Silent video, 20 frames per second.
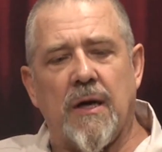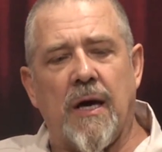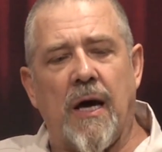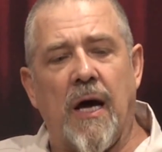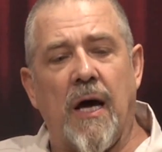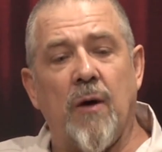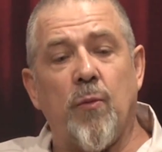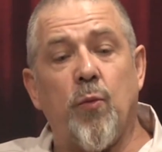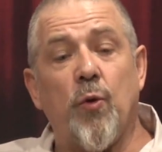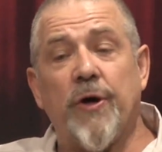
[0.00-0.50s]

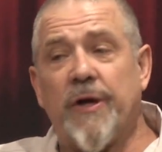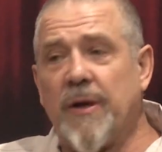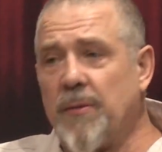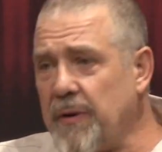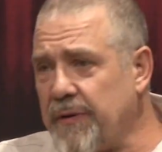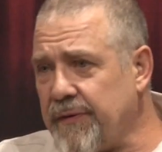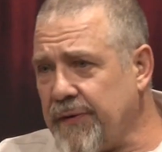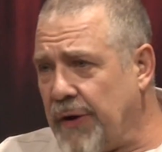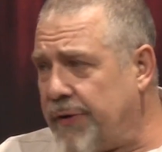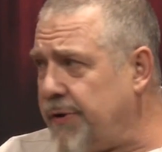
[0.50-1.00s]
Working
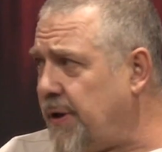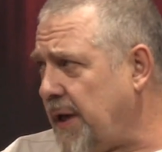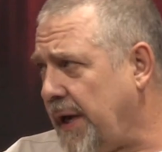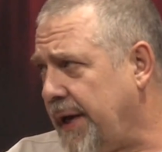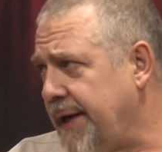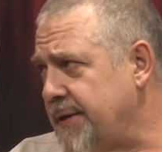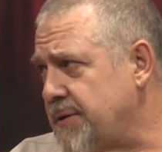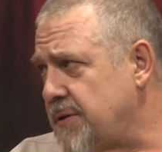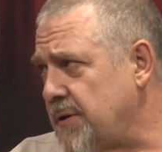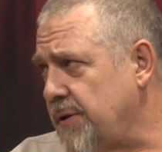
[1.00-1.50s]
with Noni
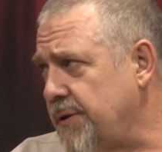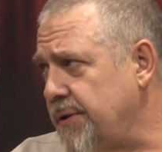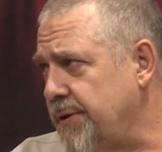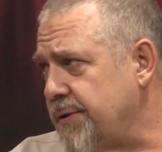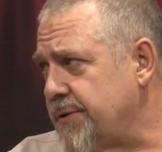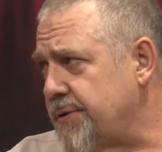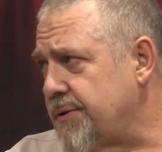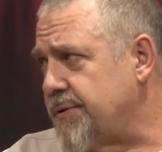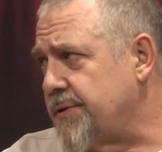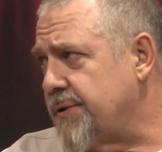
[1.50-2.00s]

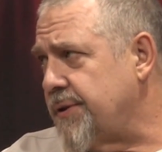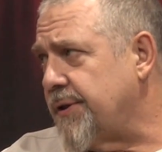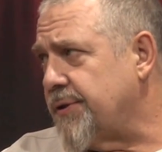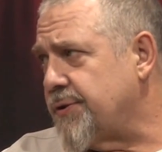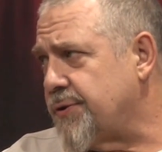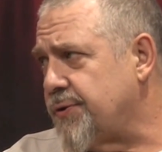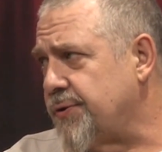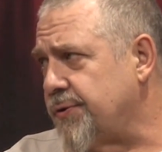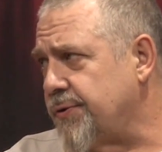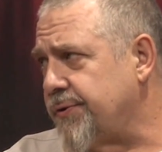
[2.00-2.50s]
Hazelhurst, who's an
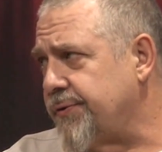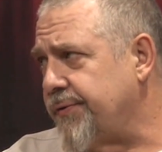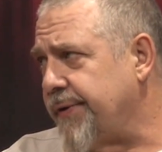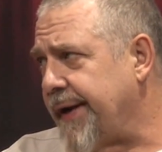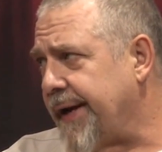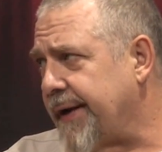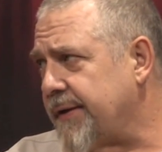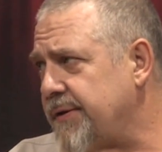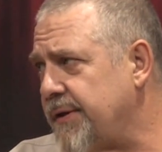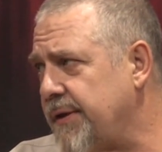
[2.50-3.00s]
extraordinary
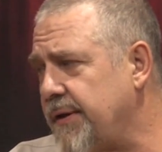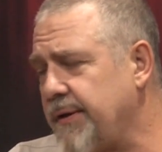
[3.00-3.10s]
actor.